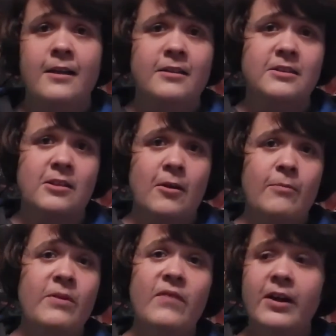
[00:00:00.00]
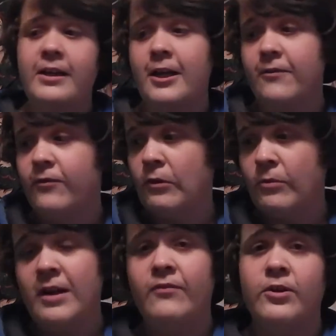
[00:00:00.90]
Just be very careful
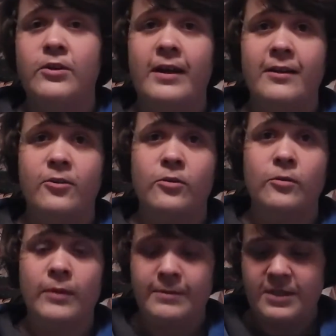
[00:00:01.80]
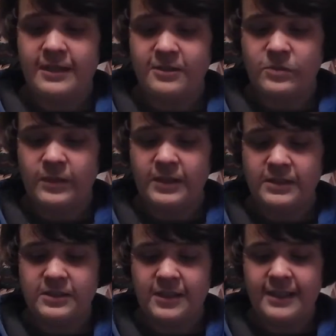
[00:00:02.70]
whenever you handle reptiles,
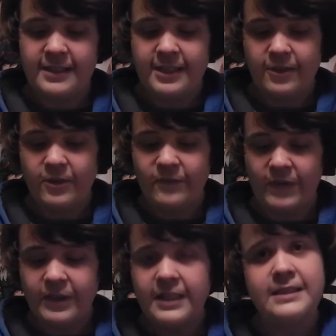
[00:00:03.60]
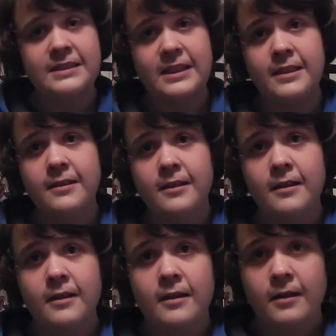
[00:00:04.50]
because they can get hurt very easy.
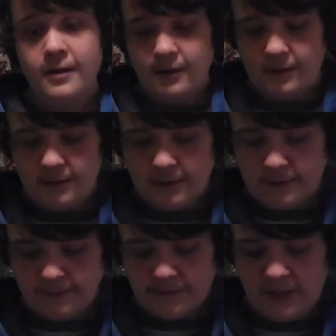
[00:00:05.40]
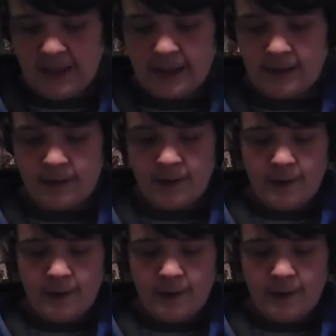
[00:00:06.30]
And